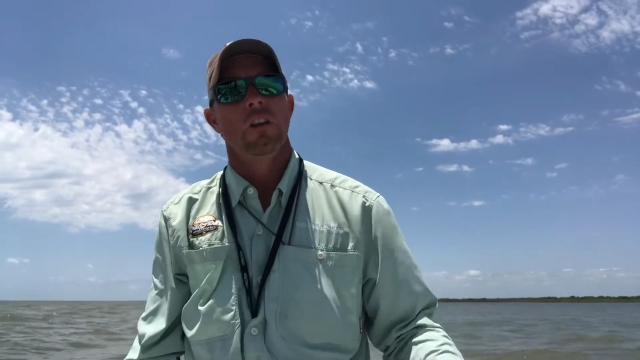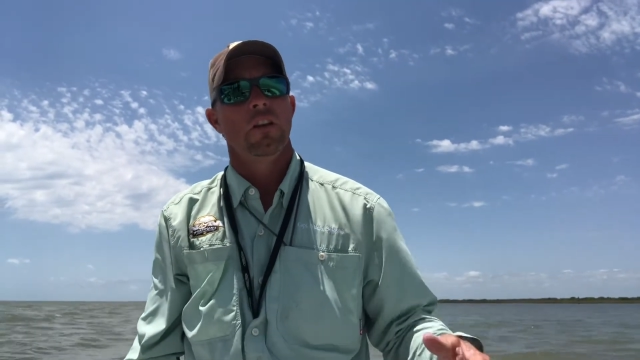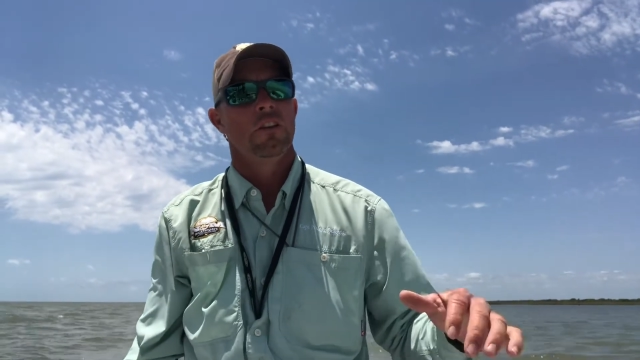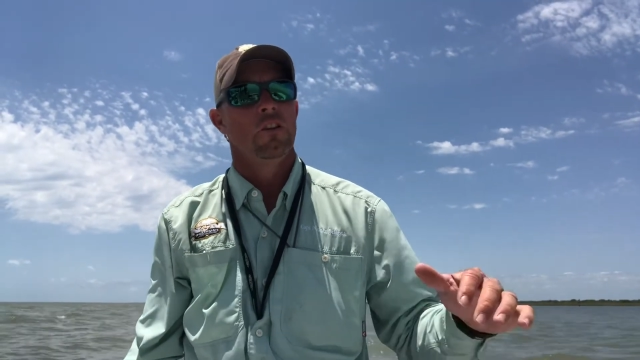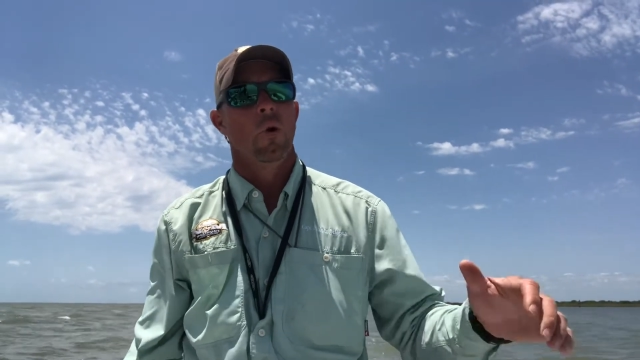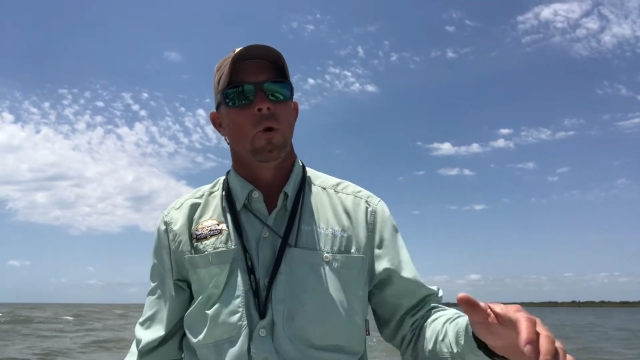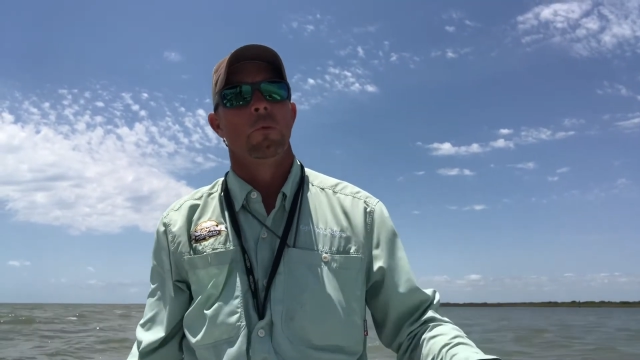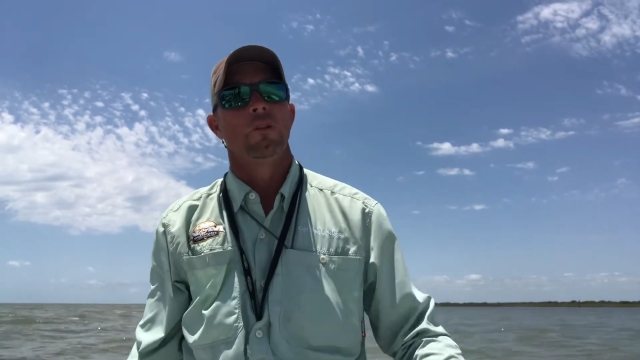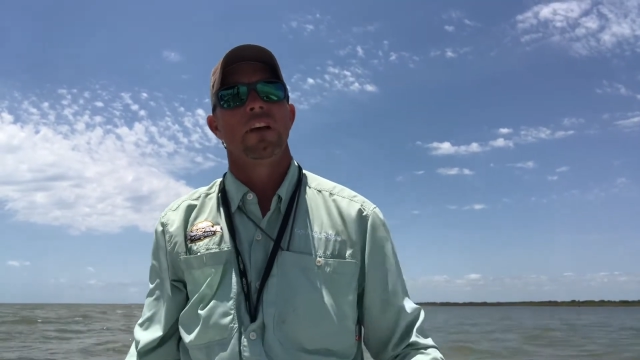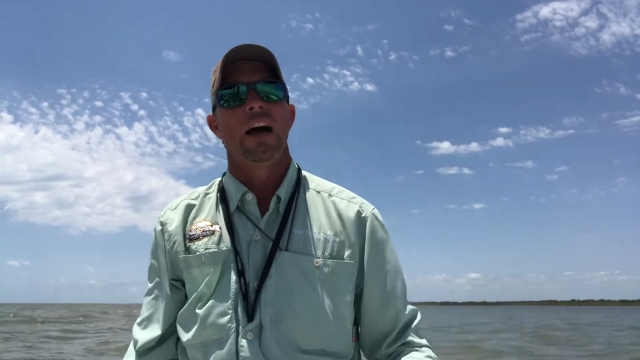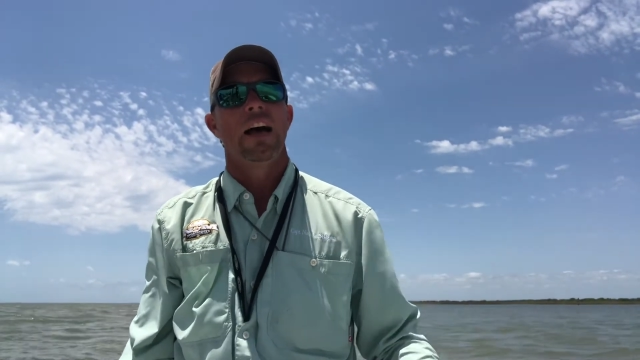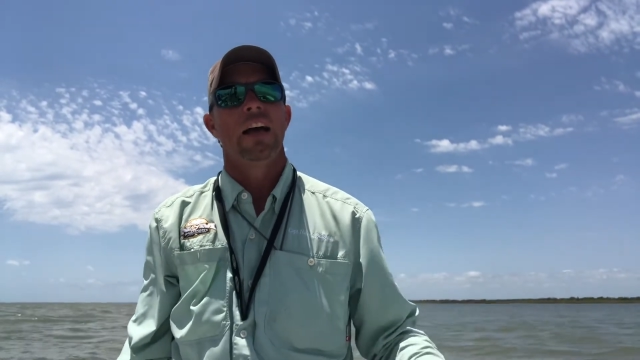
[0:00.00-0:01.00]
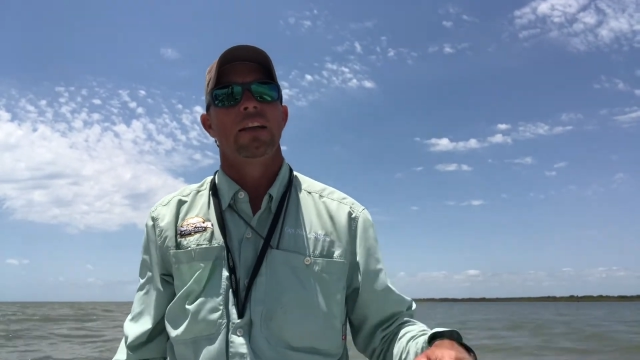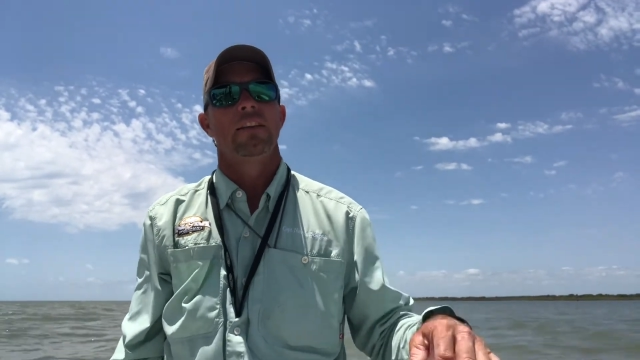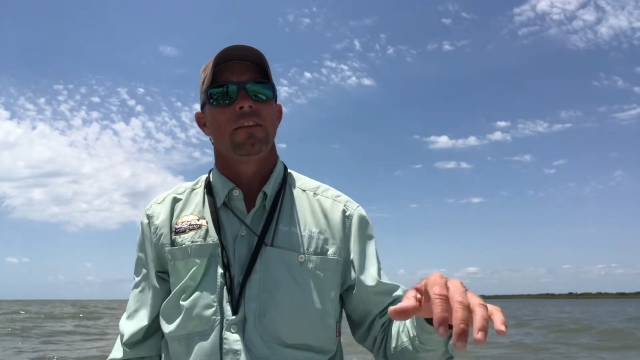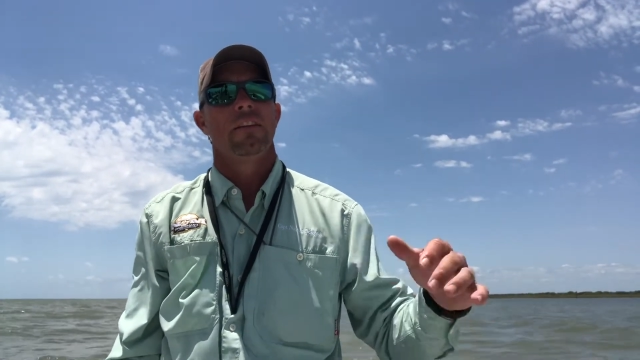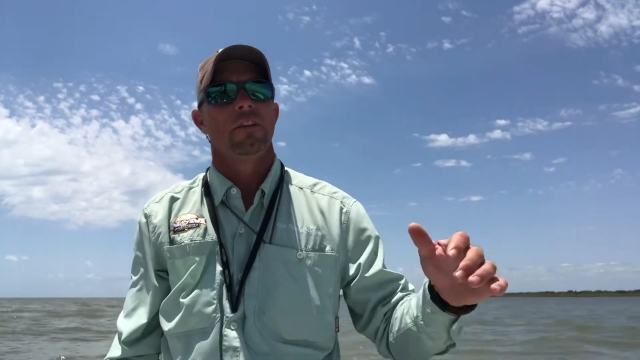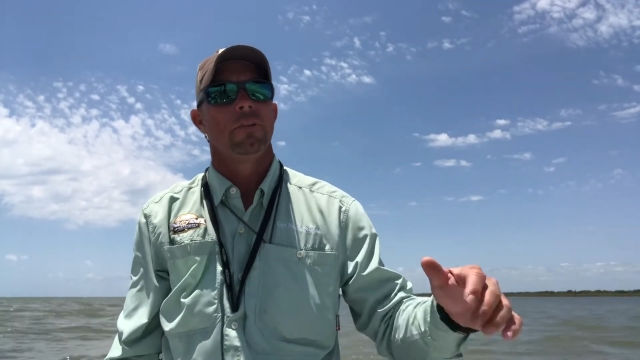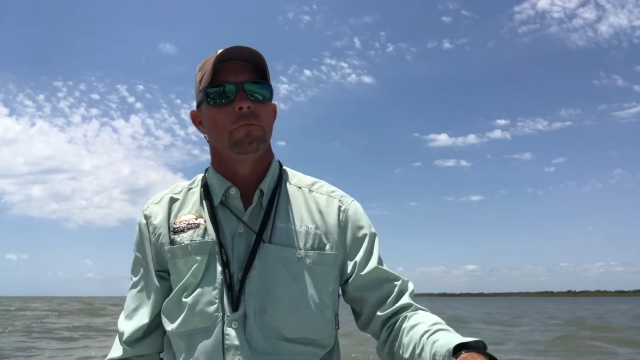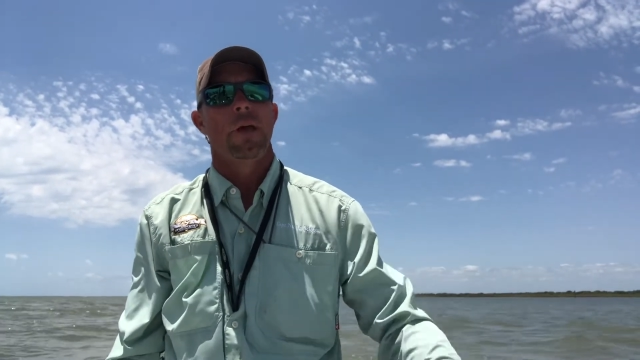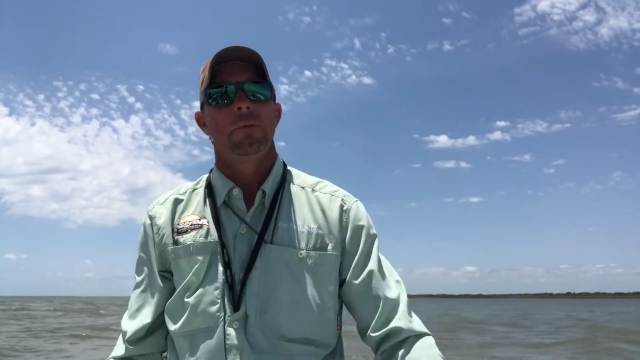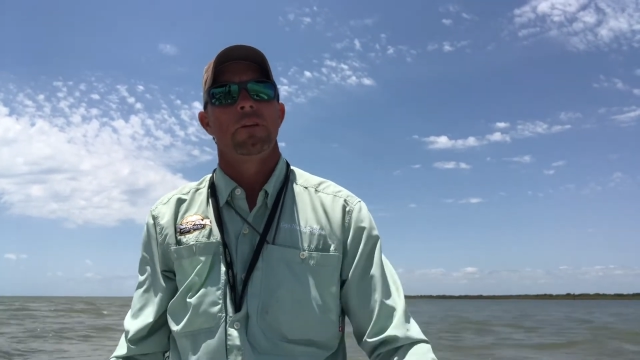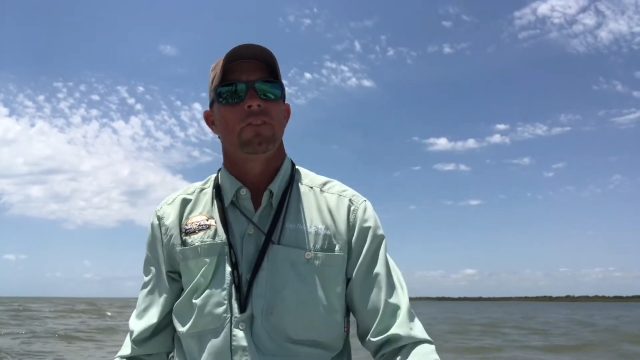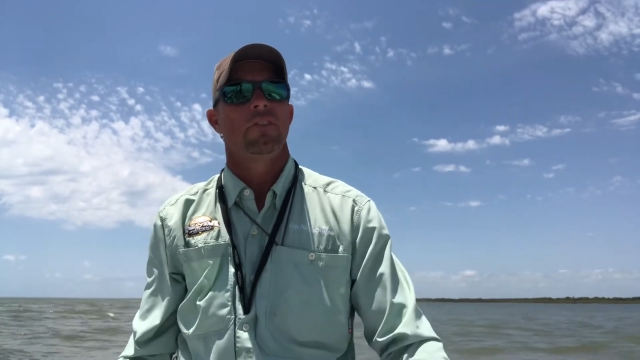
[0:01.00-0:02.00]
normal tide to
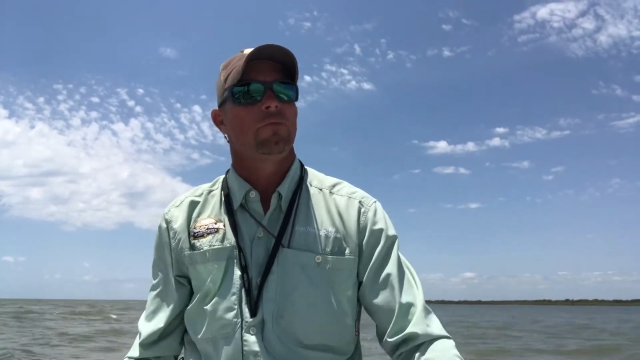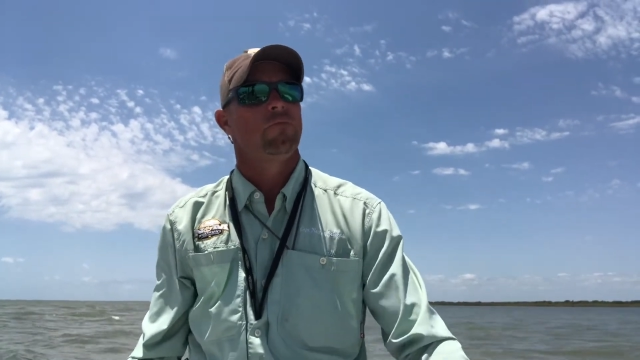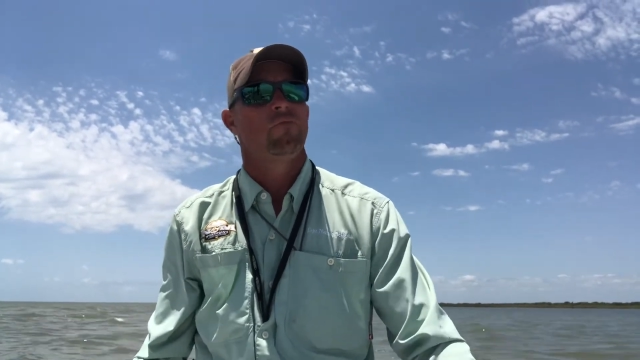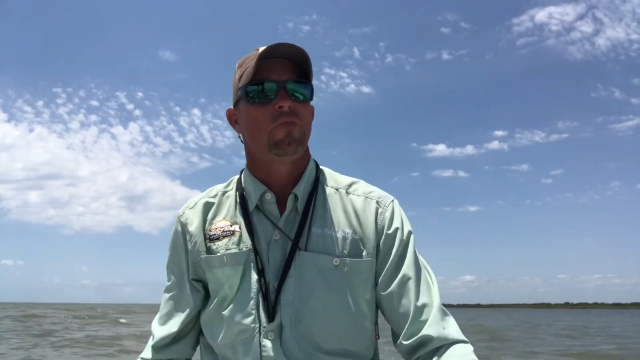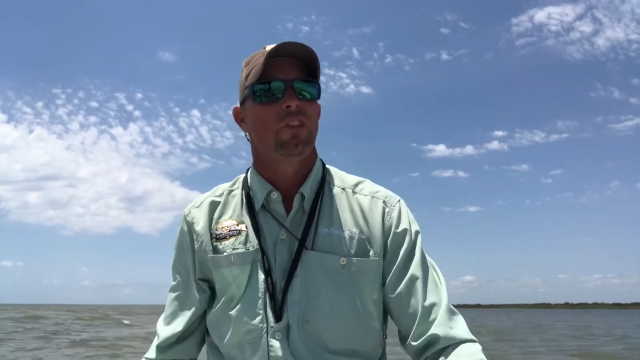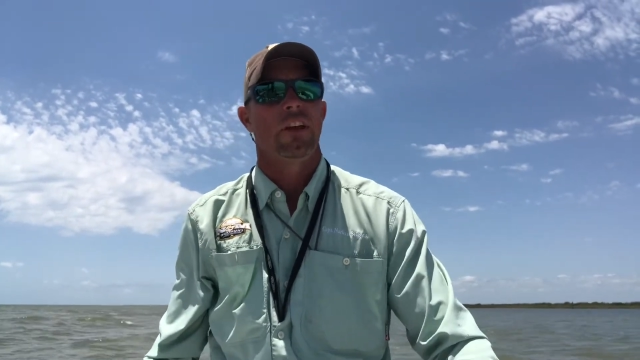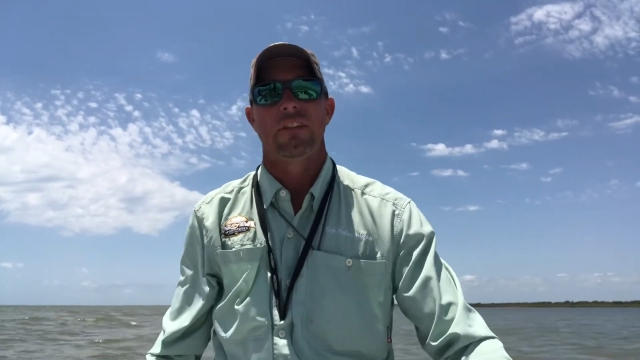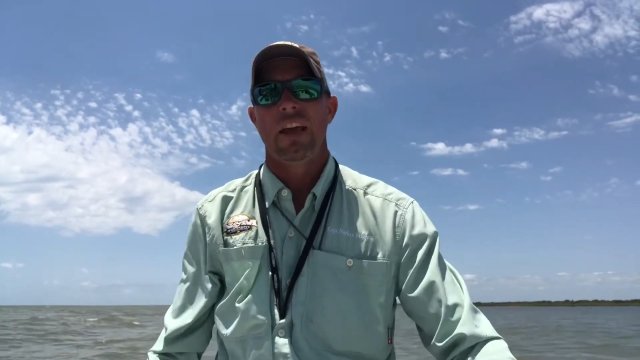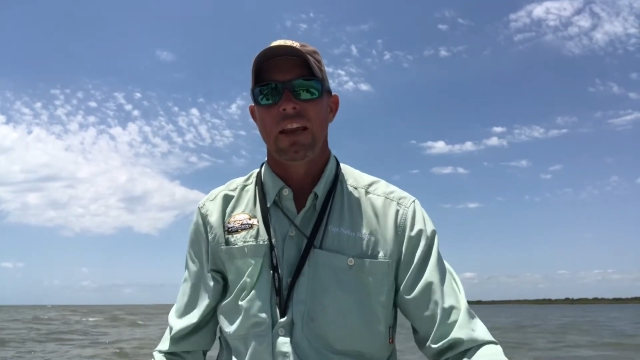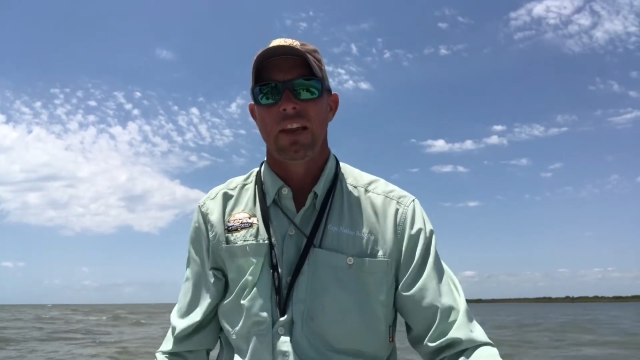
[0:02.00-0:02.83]
maybe 6-8